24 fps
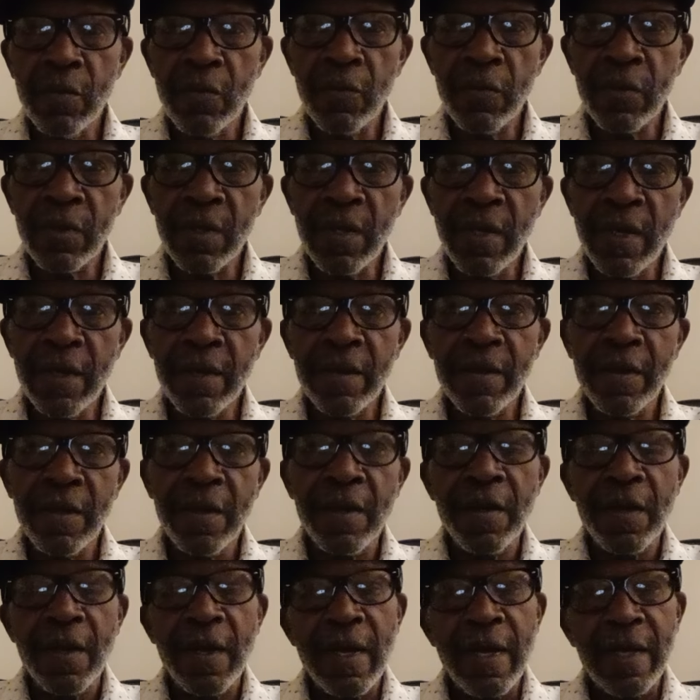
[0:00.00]
With that,
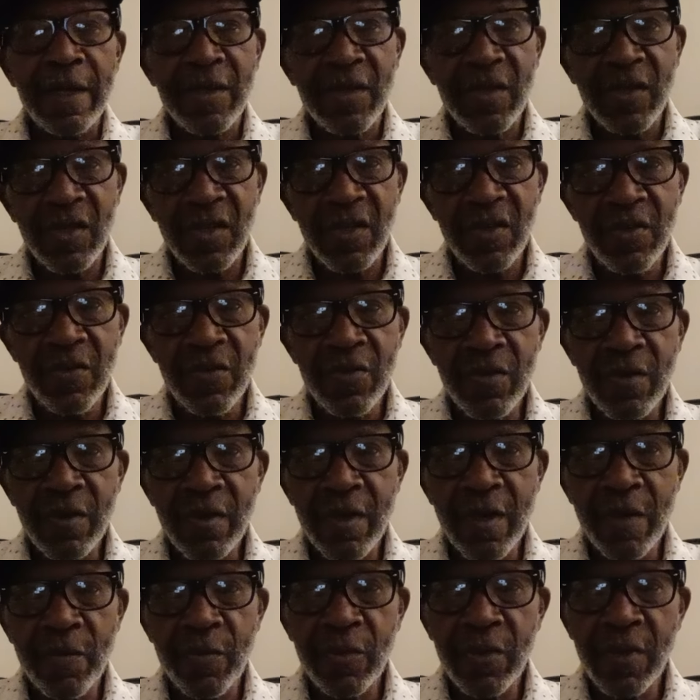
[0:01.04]
I'll see you in a
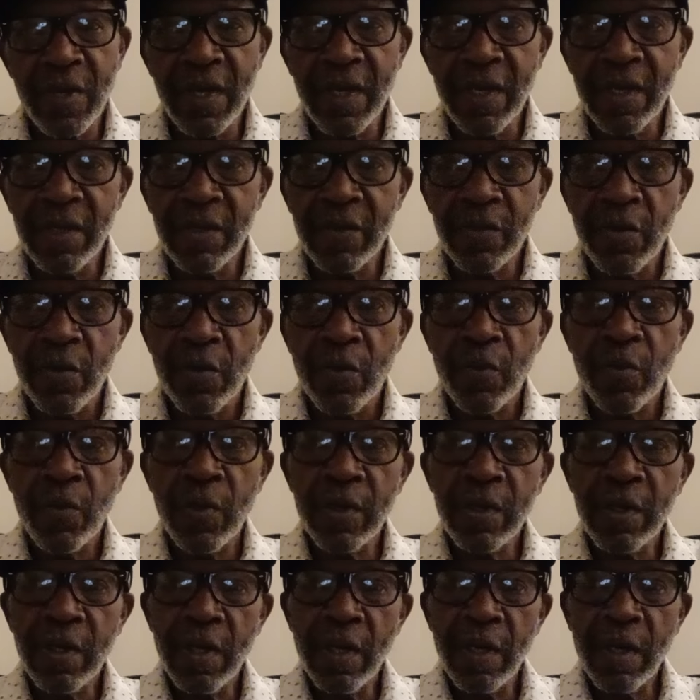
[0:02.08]
couple days.
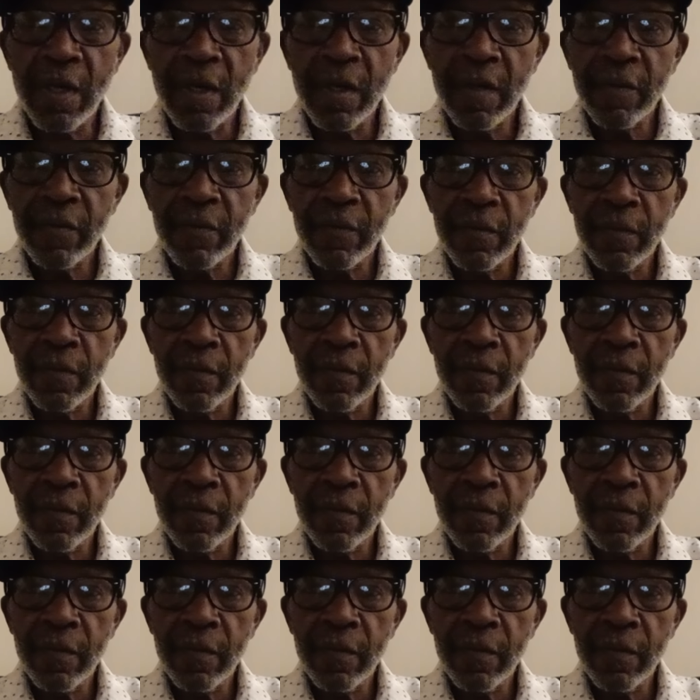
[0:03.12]
One love.